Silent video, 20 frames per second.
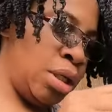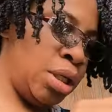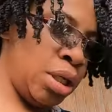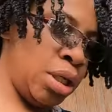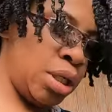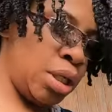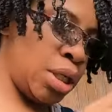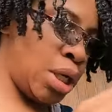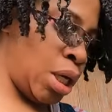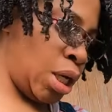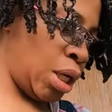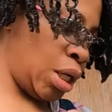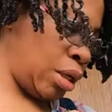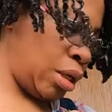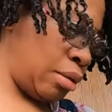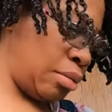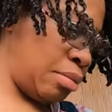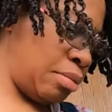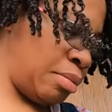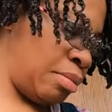this
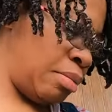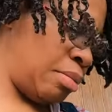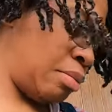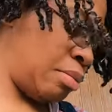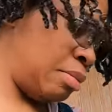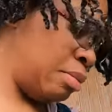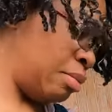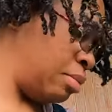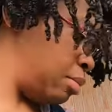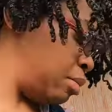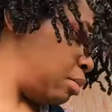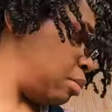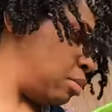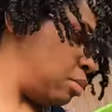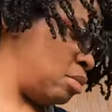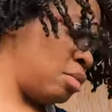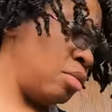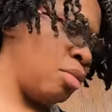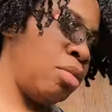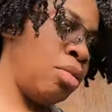up
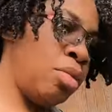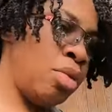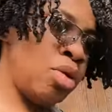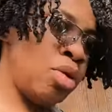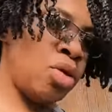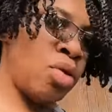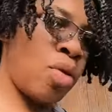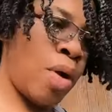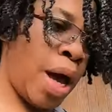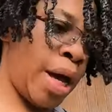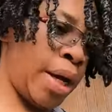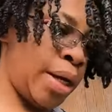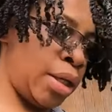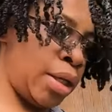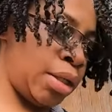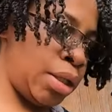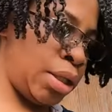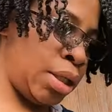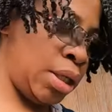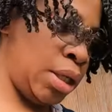so I
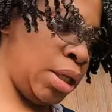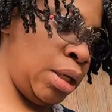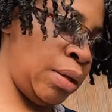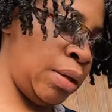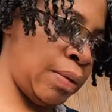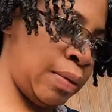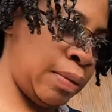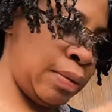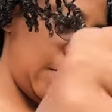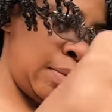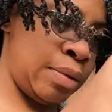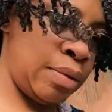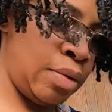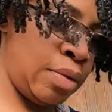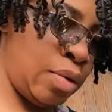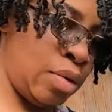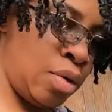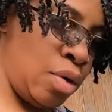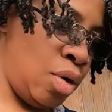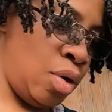can see.
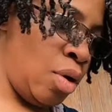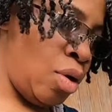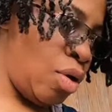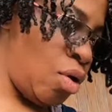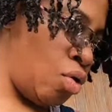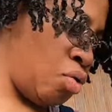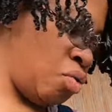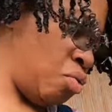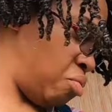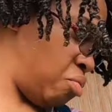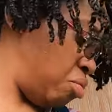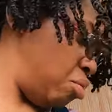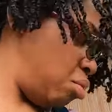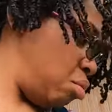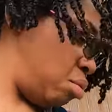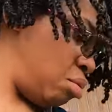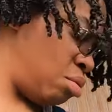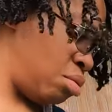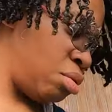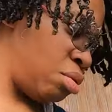Ooh,
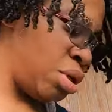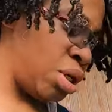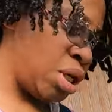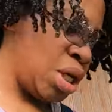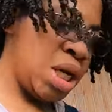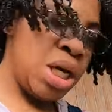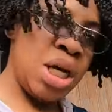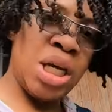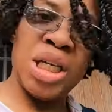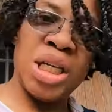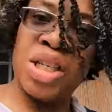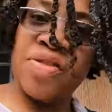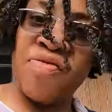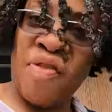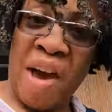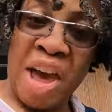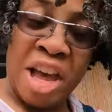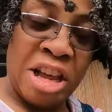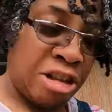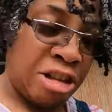it's
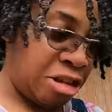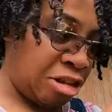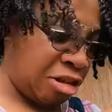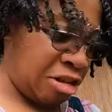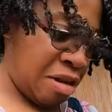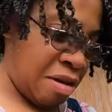fancy.